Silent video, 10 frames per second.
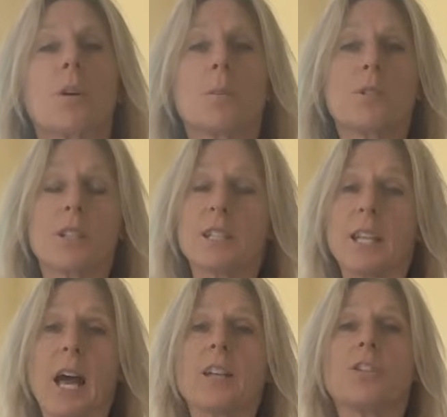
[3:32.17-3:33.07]
arms to the
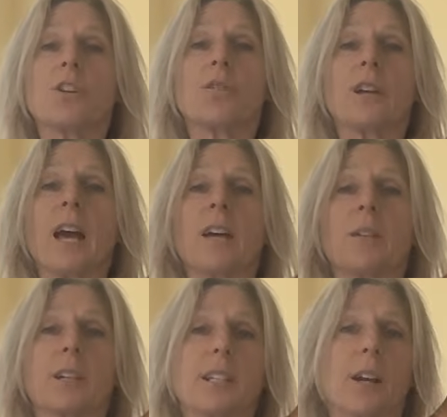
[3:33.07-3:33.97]
sides or overhead. We're
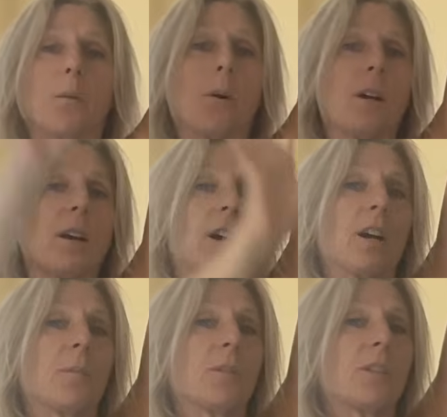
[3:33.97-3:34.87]
going to take one
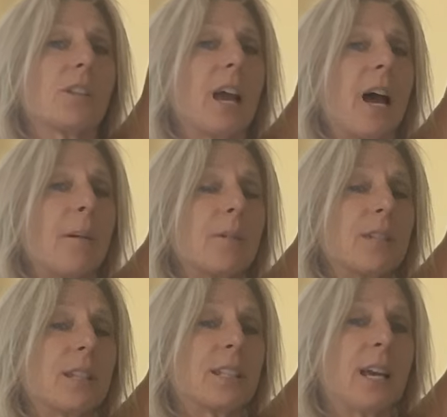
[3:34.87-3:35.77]
arm to the
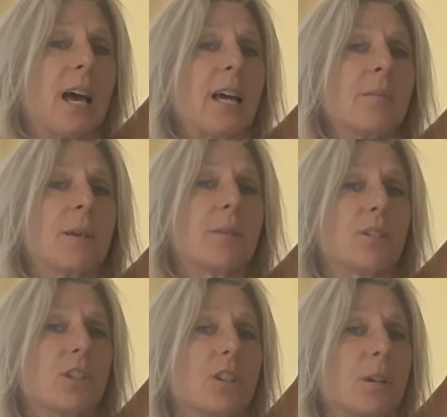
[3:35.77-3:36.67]
opposite side. Maybe
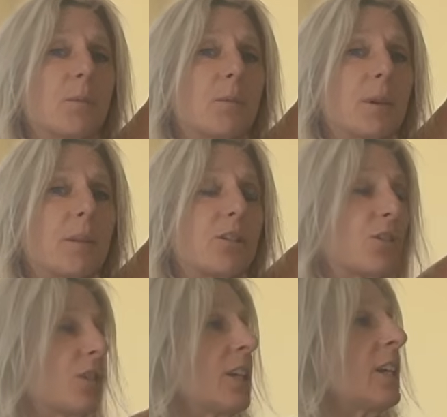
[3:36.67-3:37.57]
it's your hip or maybe it's
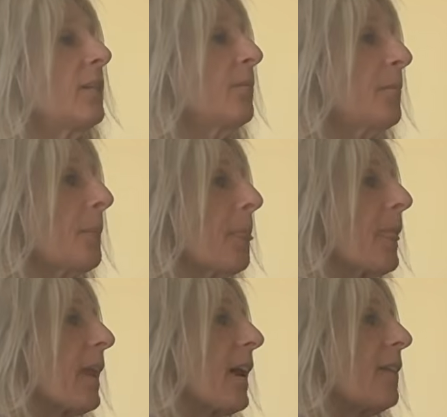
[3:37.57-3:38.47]
your knee.
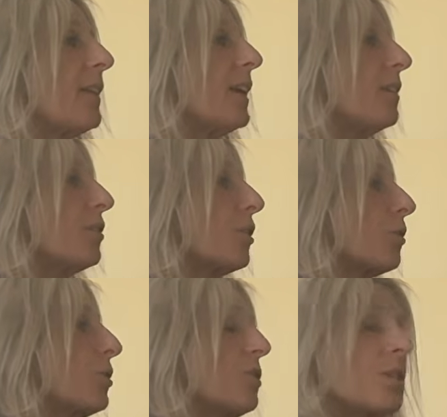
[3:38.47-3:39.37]
And then
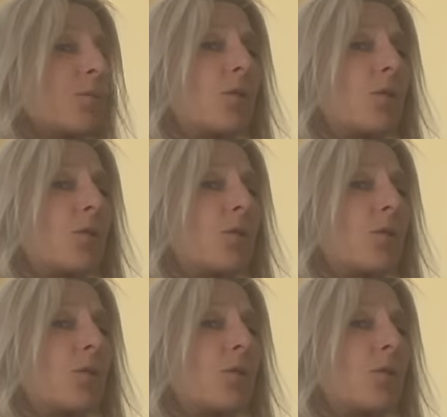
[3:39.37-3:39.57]
so just some